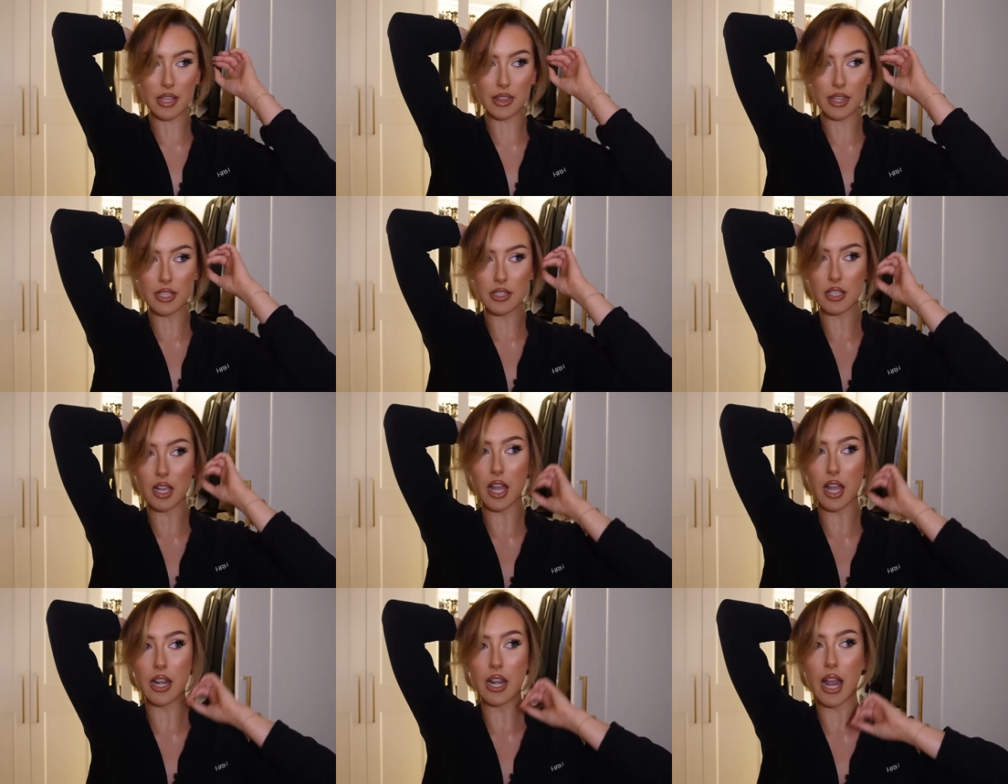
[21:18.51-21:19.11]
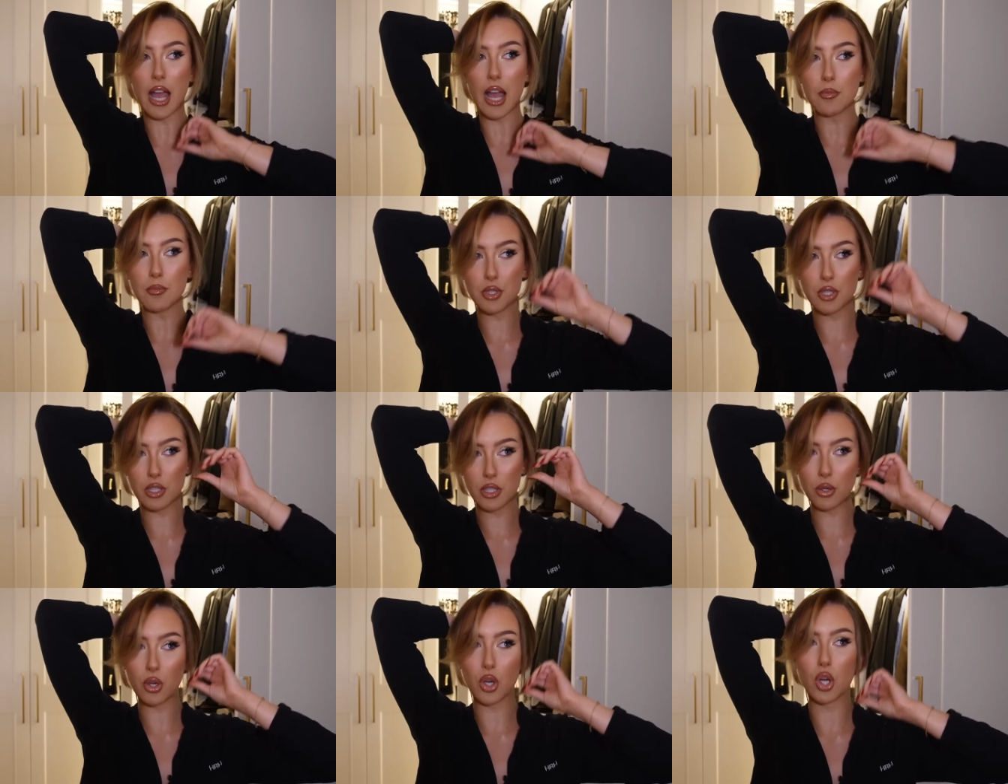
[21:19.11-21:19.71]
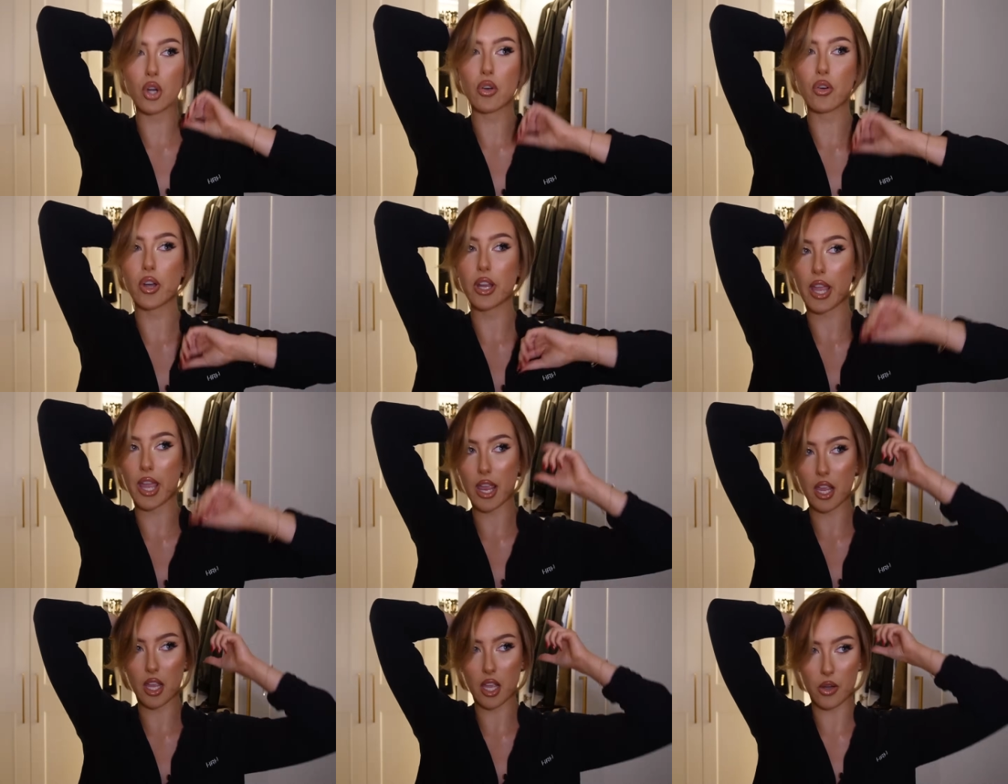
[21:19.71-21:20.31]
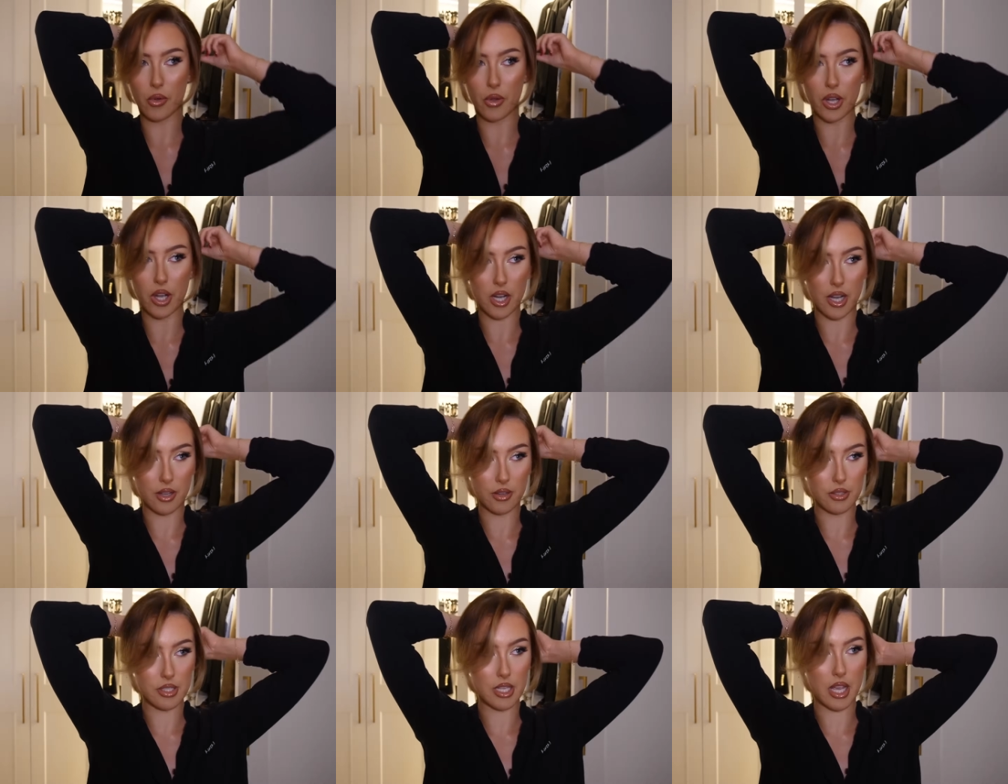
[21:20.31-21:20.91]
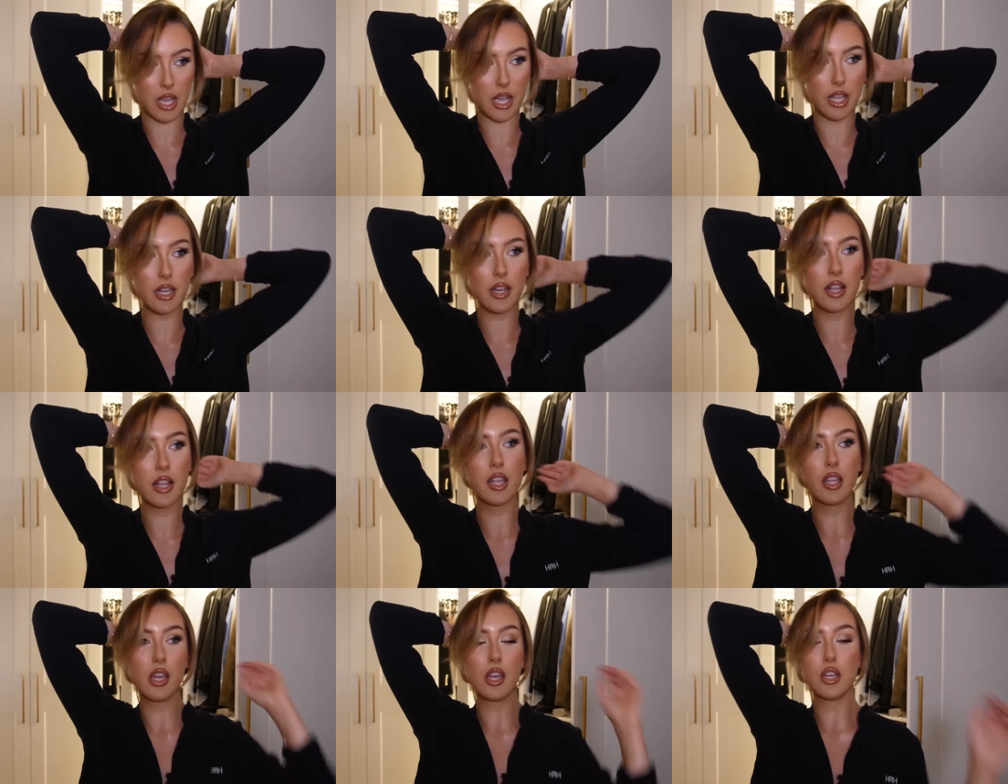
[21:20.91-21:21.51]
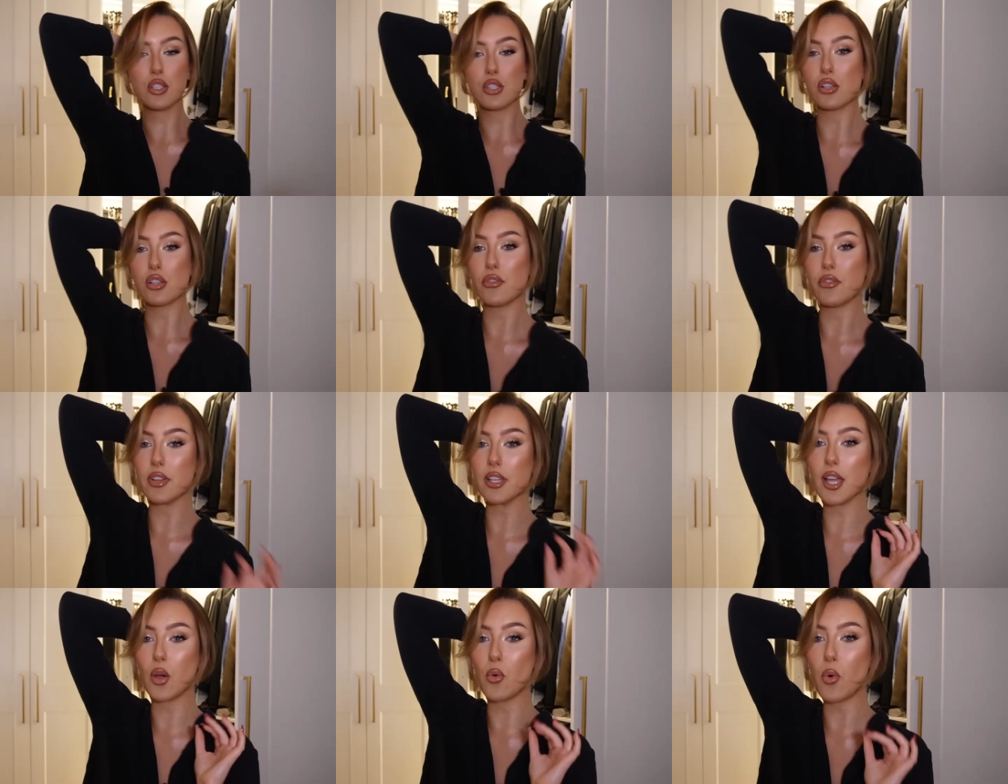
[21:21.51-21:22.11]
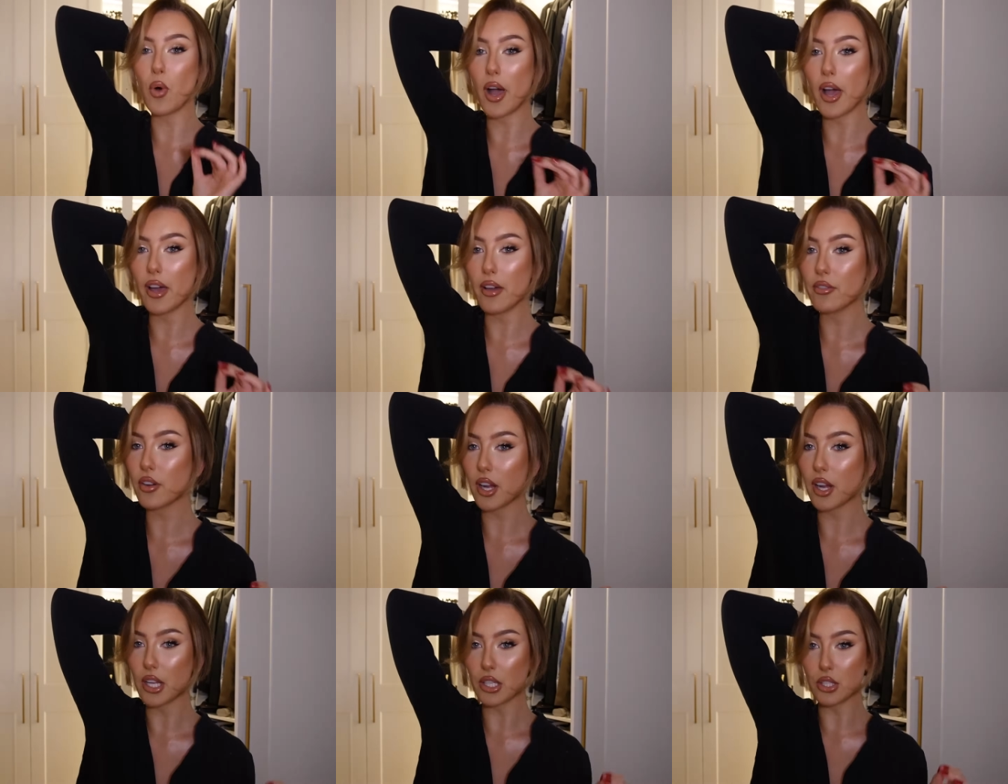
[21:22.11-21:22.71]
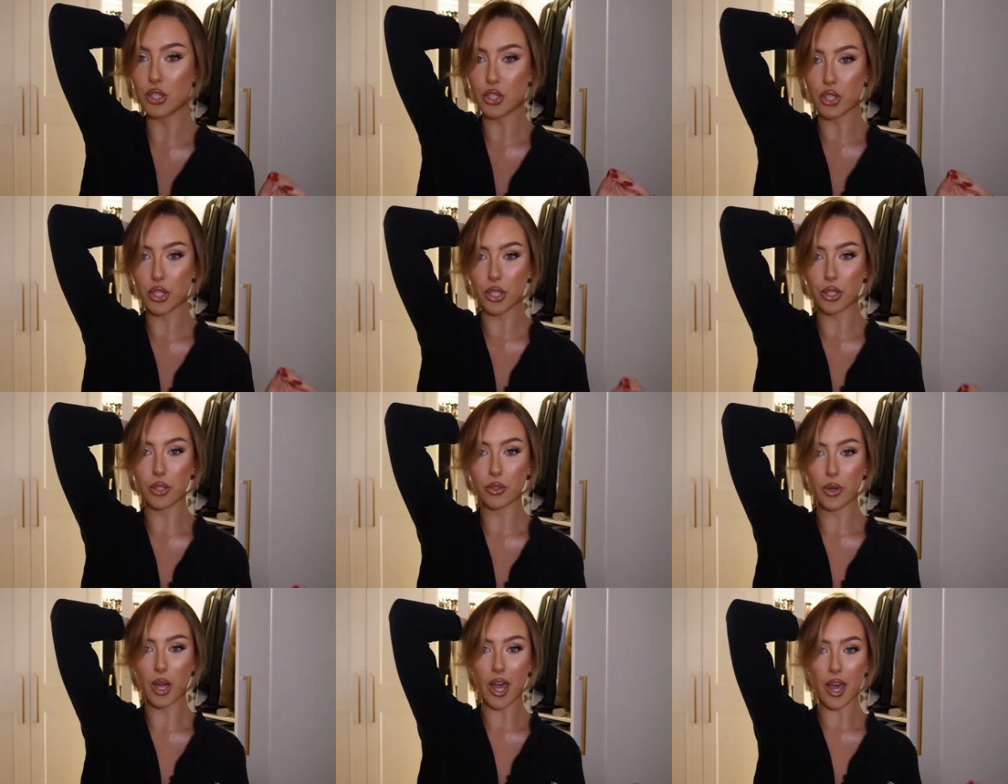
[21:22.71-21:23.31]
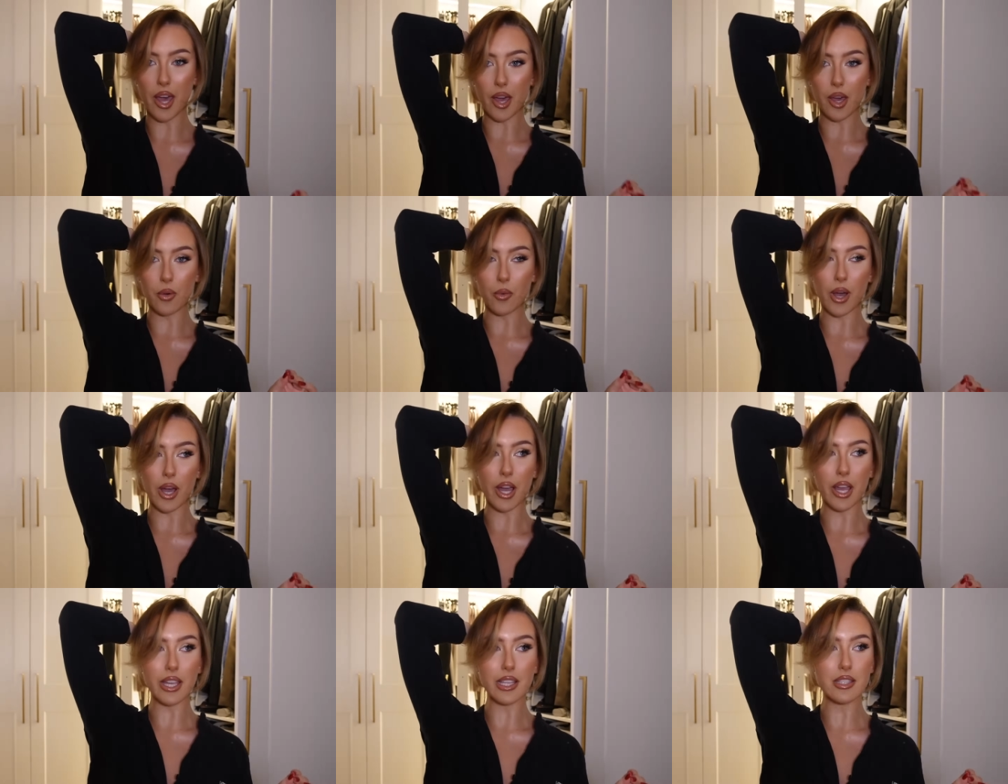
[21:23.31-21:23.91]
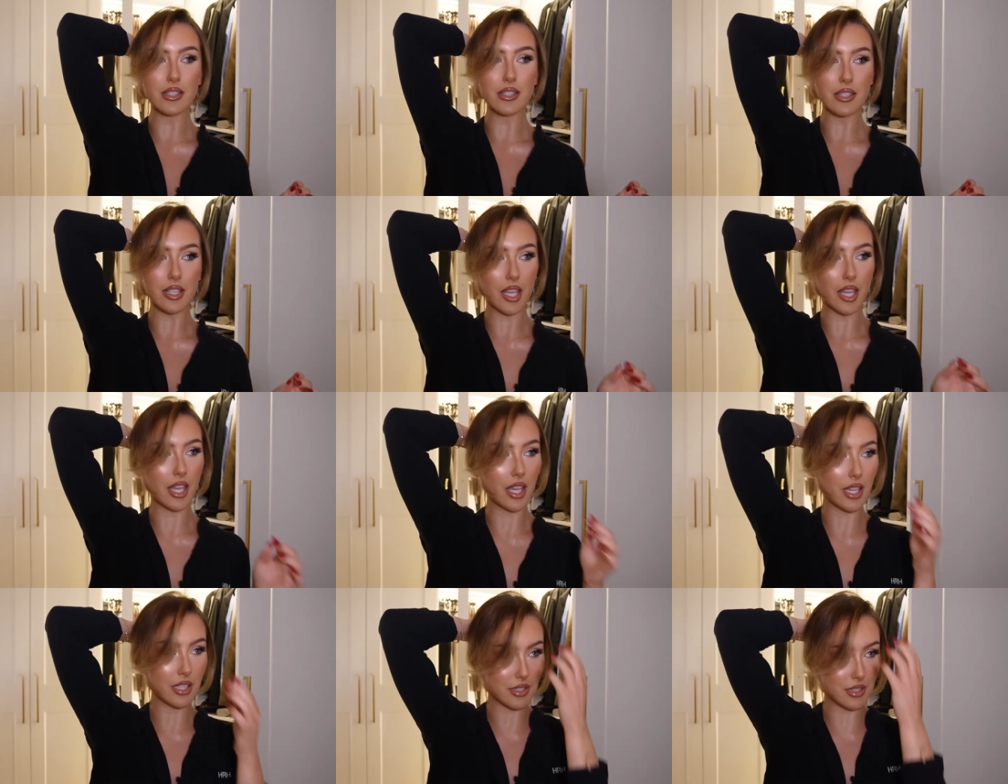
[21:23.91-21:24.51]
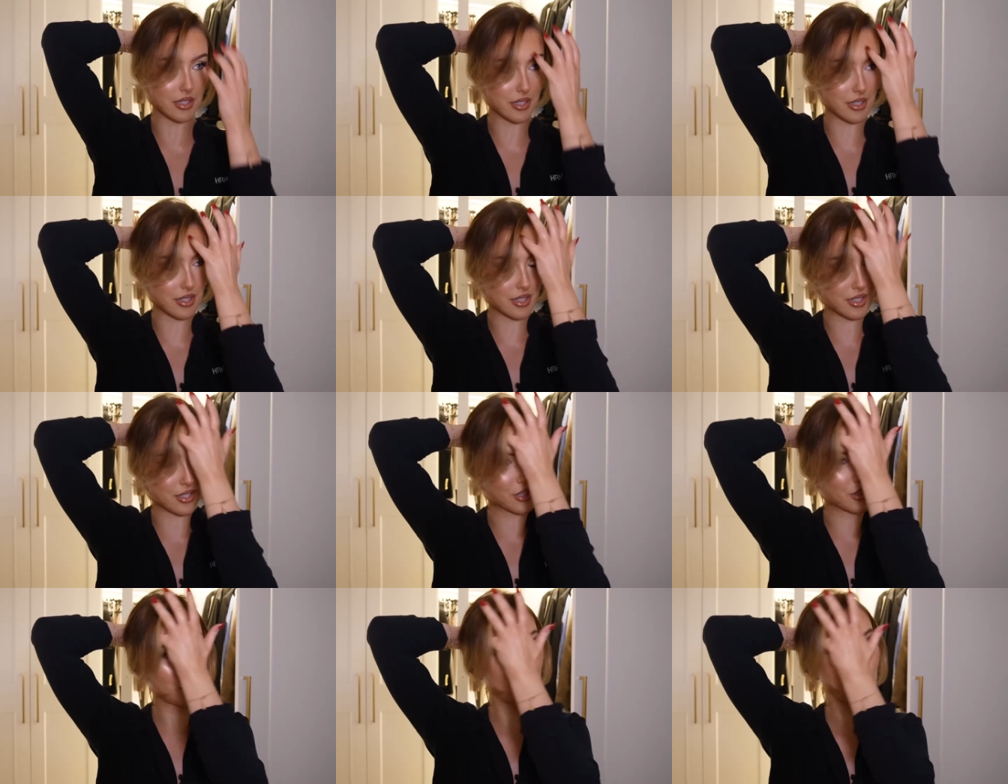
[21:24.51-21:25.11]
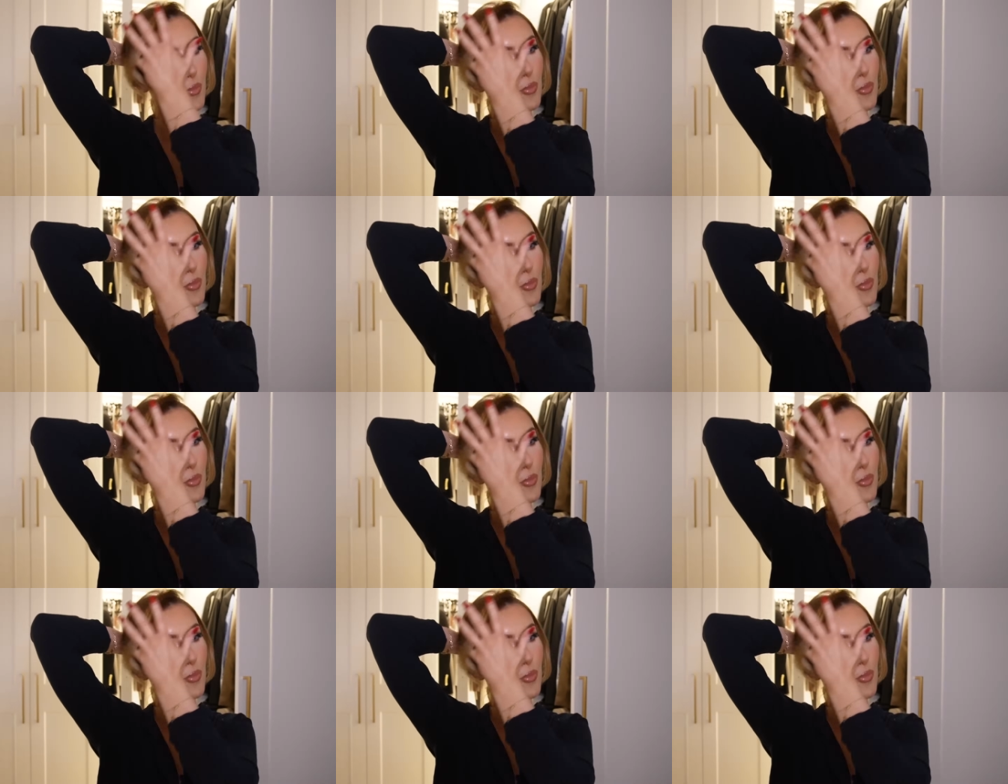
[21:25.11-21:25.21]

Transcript: There's an absolute hurricane going on outside so I feel like whatever I do hair-wise, it's